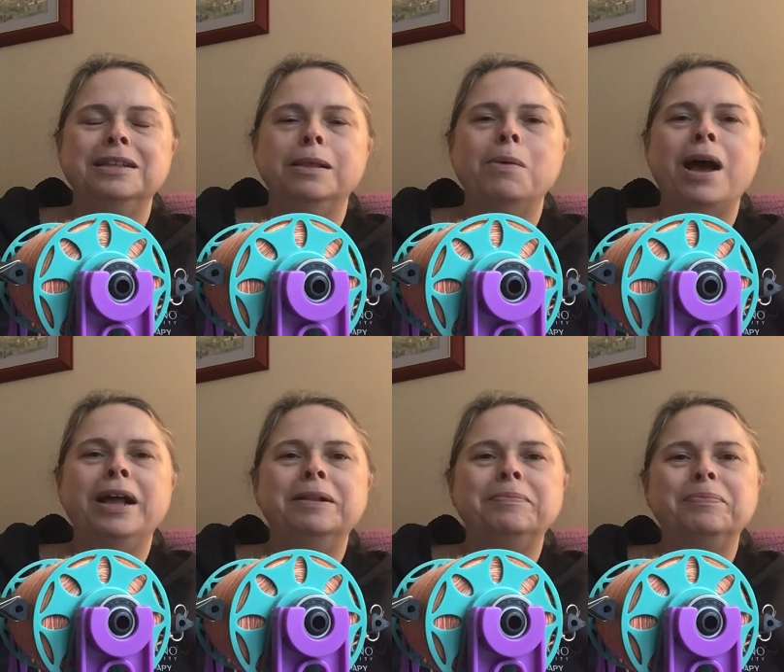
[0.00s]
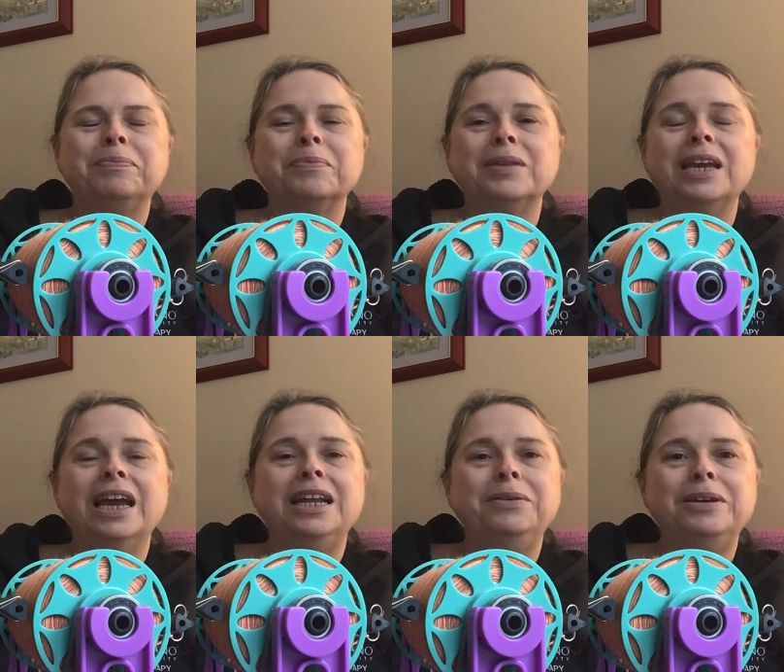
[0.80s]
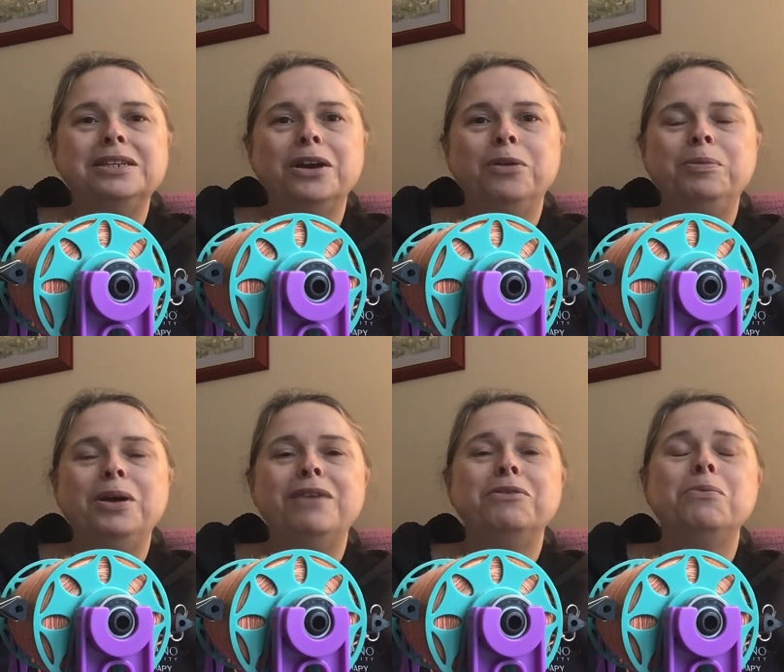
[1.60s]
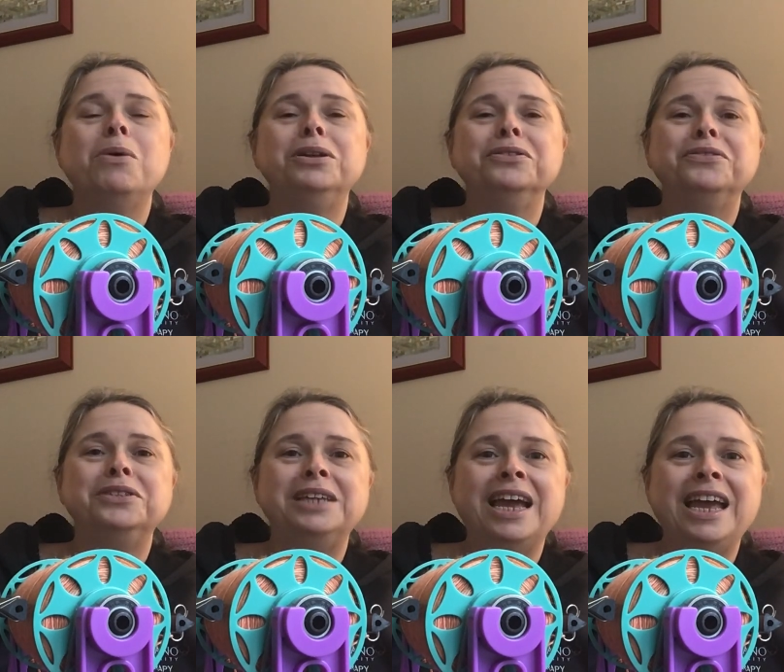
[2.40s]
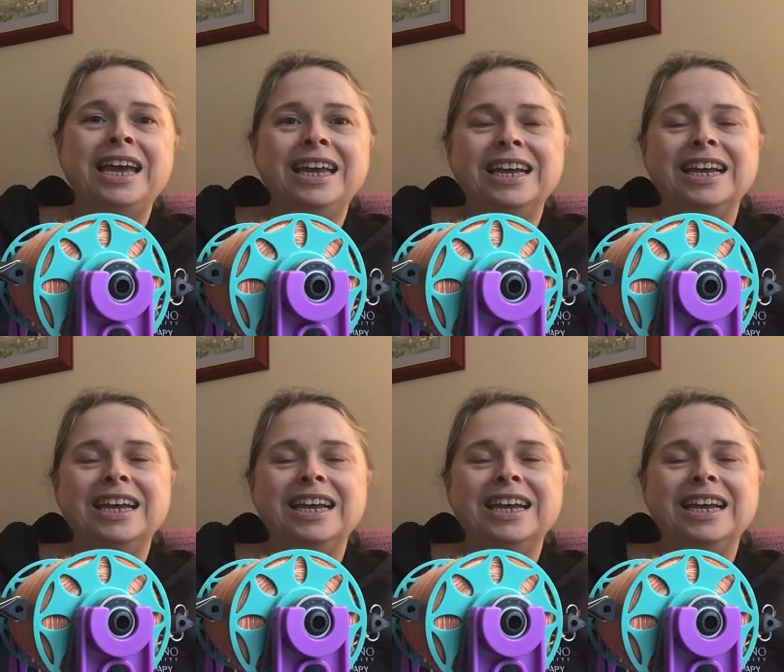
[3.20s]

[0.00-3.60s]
little while. Anyways, I hope you have a wonderful day.